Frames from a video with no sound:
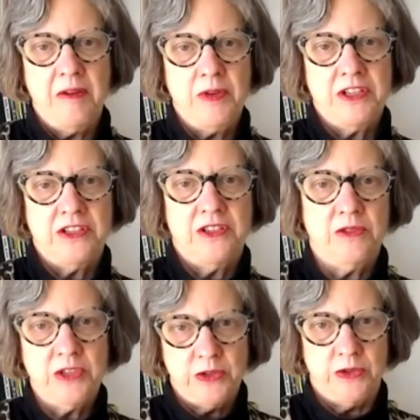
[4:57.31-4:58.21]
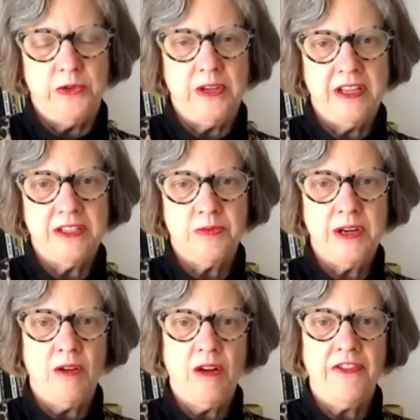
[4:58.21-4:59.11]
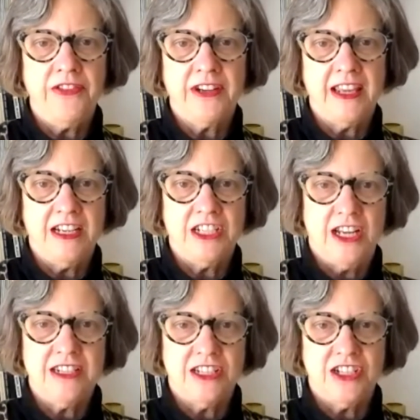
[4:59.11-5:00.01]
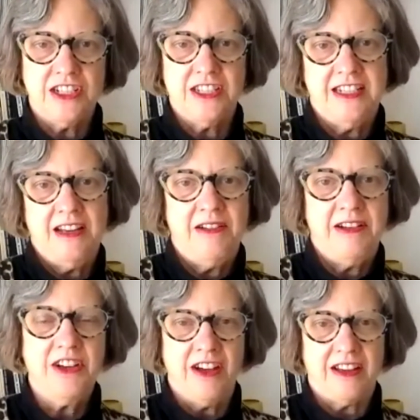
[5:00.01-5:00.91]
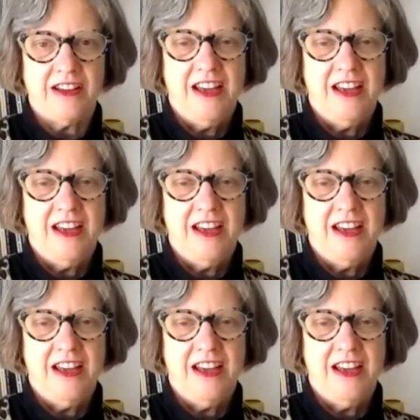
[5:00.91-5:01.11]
which is so true, is we don't often get a chance to just sit down and talk.